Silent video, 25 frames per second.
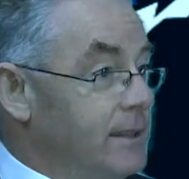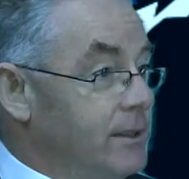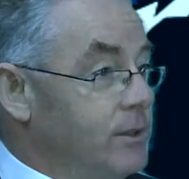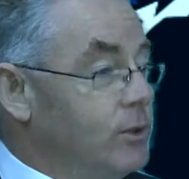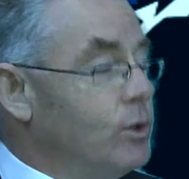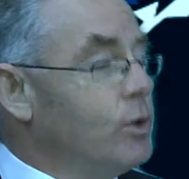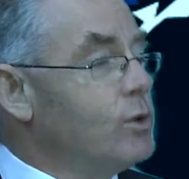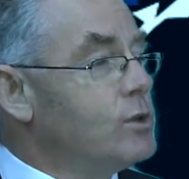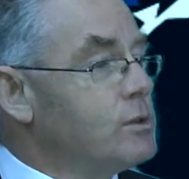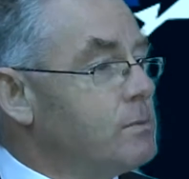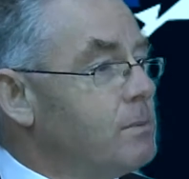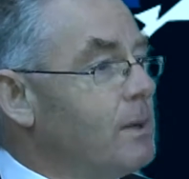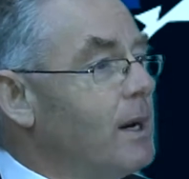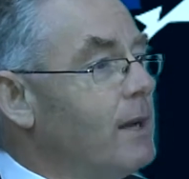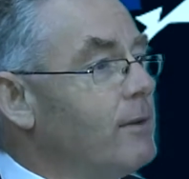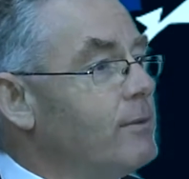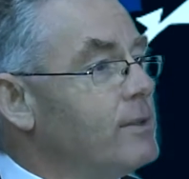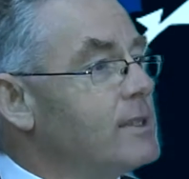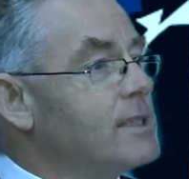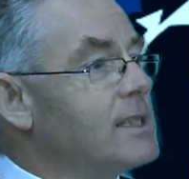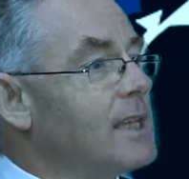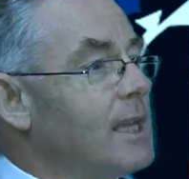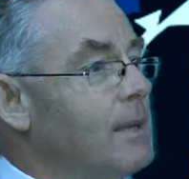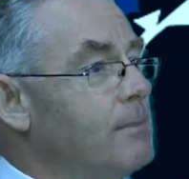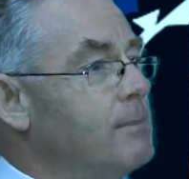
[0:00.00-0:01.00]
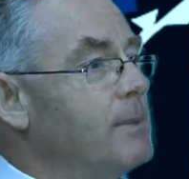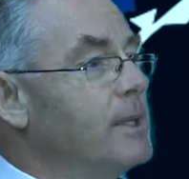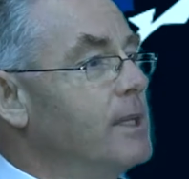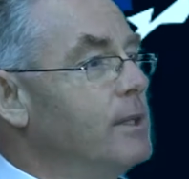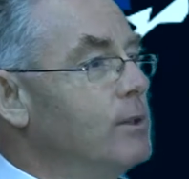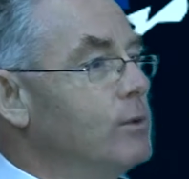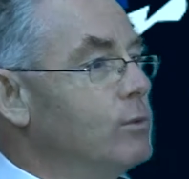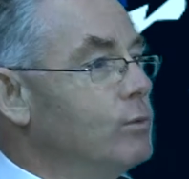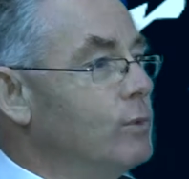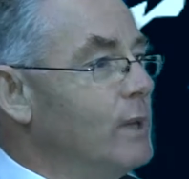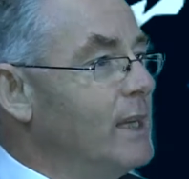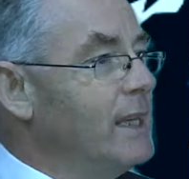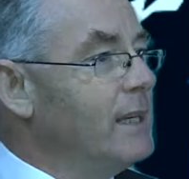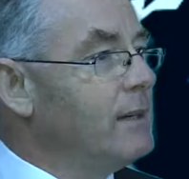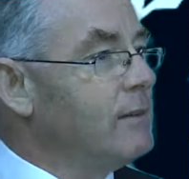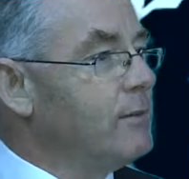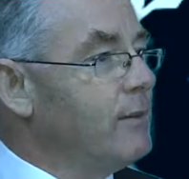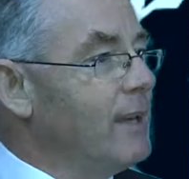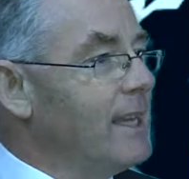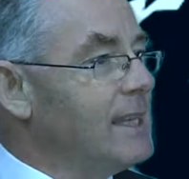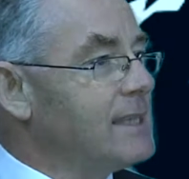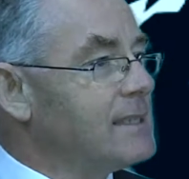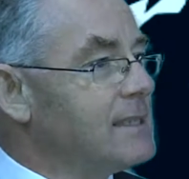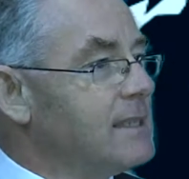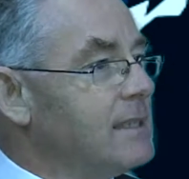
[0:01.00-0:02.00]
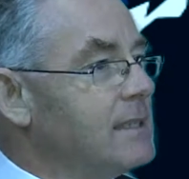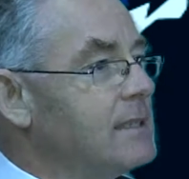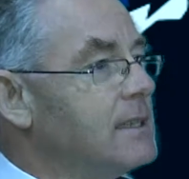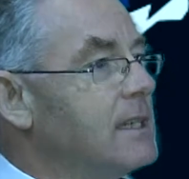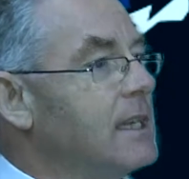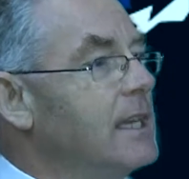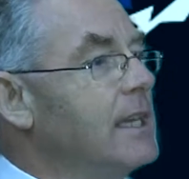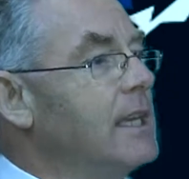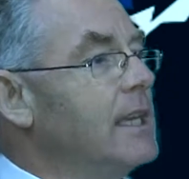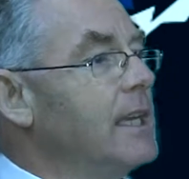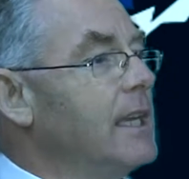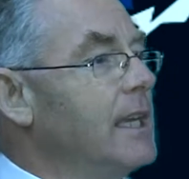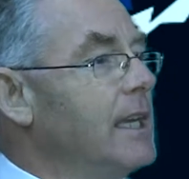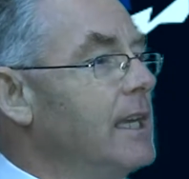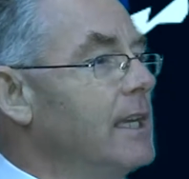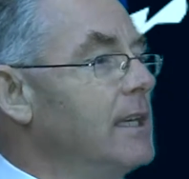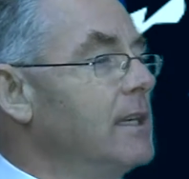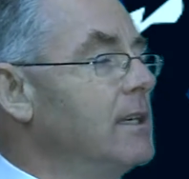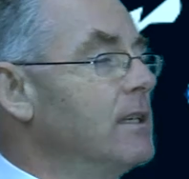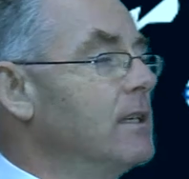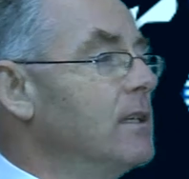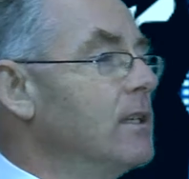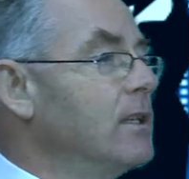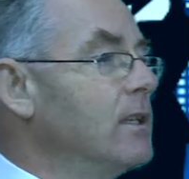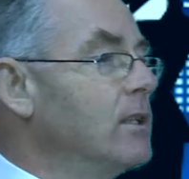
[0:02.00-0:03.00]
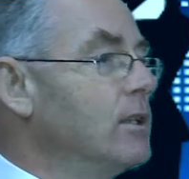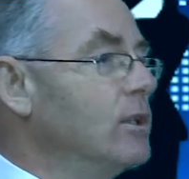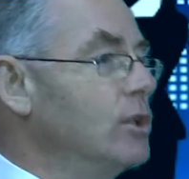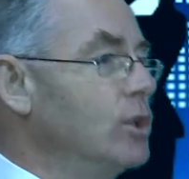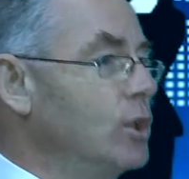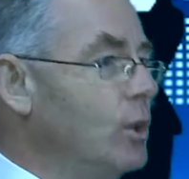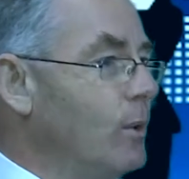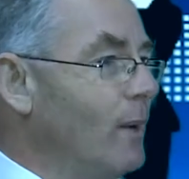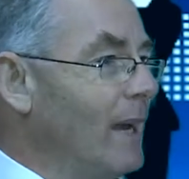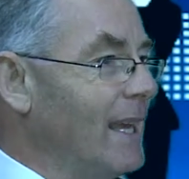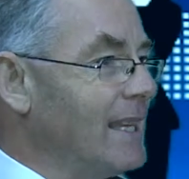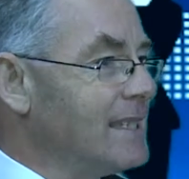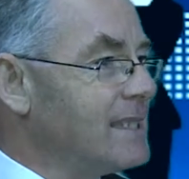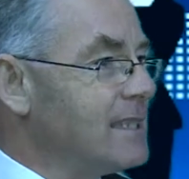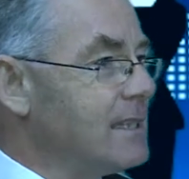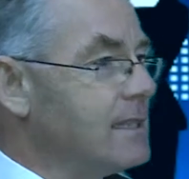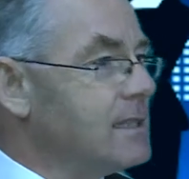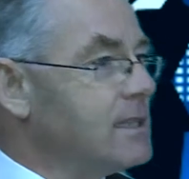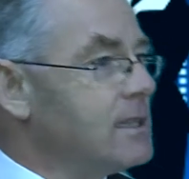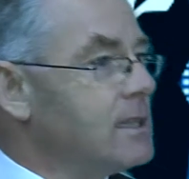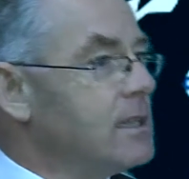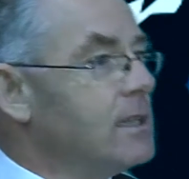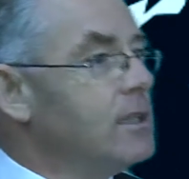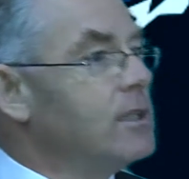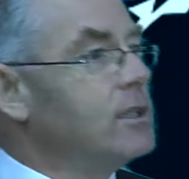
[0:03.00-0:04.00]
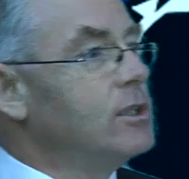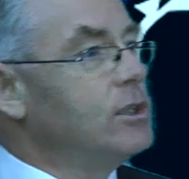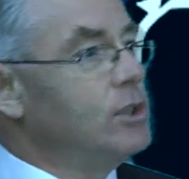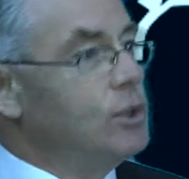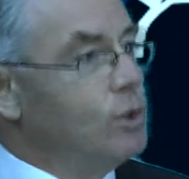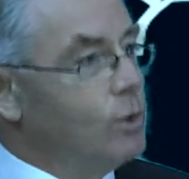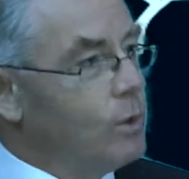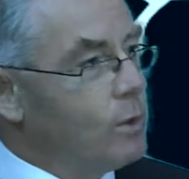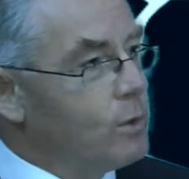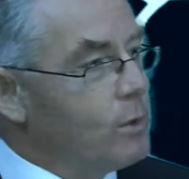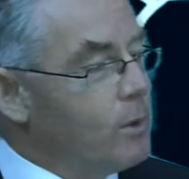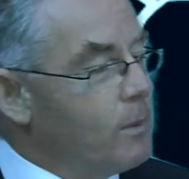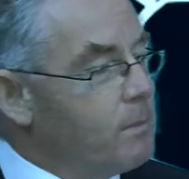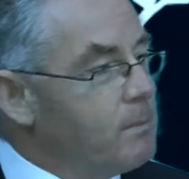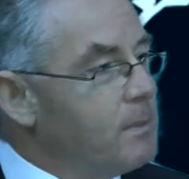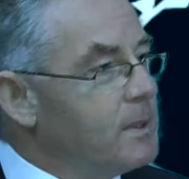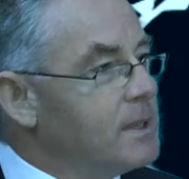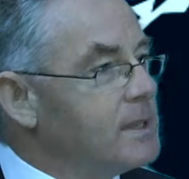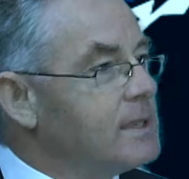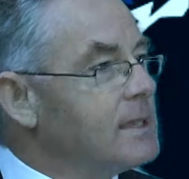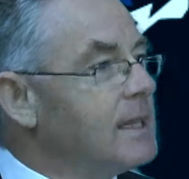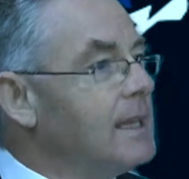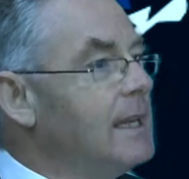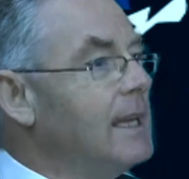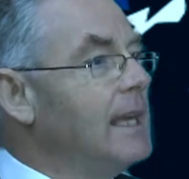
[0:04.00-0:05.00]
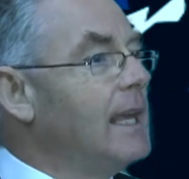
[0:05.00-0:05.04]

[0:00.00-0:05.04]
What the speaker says: those profits can be reinvested in new assets, new equipment,